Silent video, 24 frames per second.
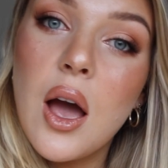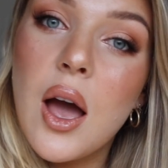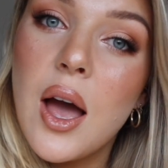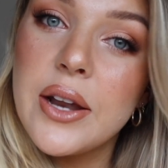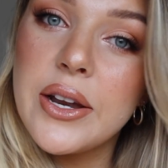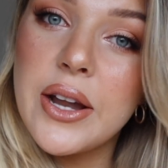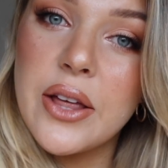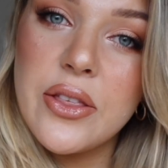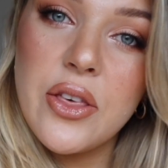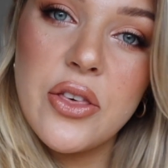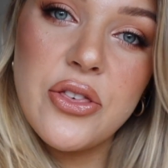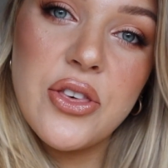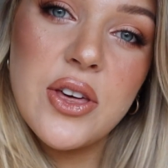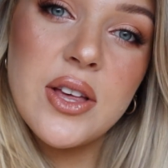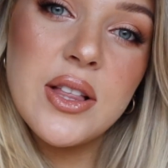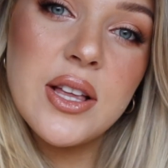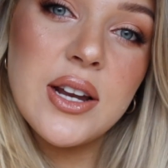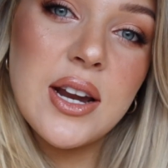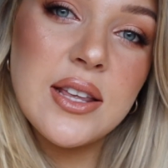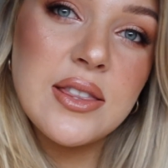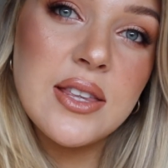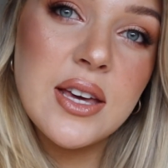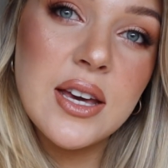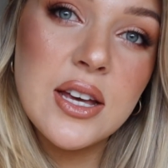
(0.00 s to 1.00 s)
Another thing
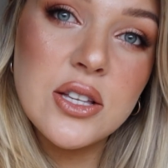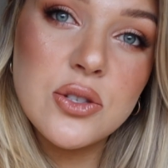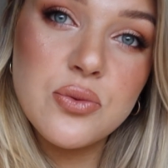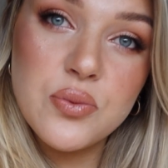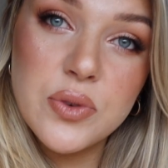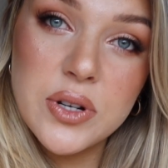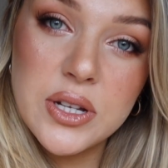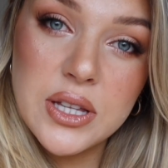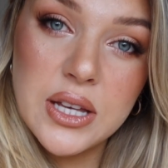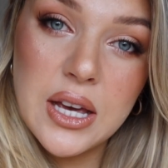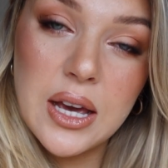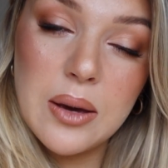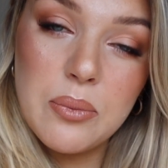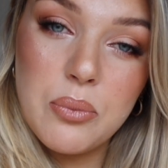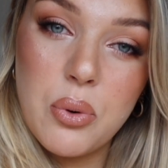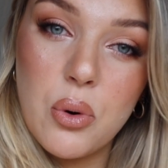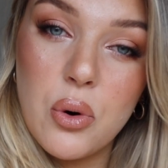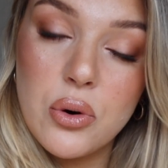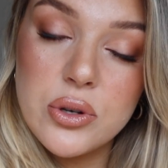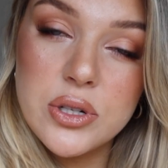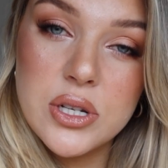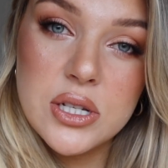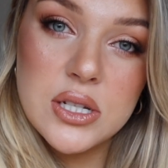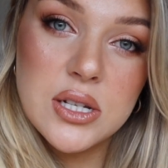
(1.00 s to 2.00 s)
that I think is really
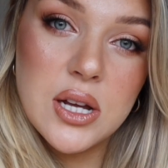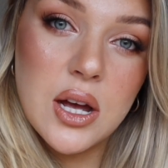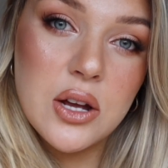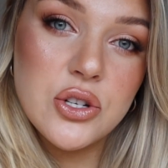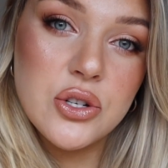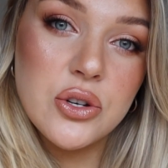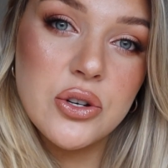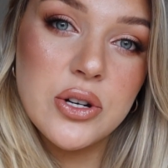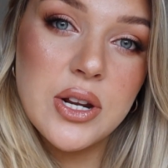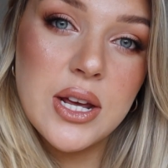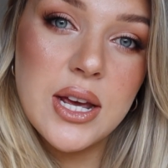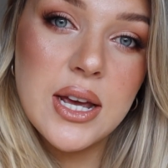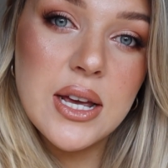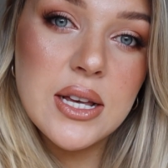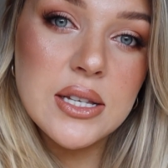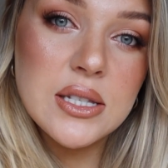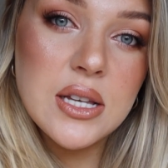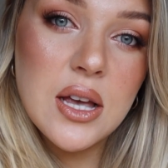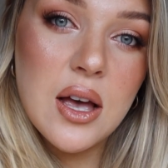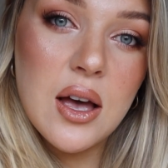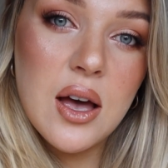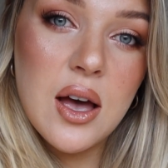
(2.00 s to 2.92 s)
important to touch on is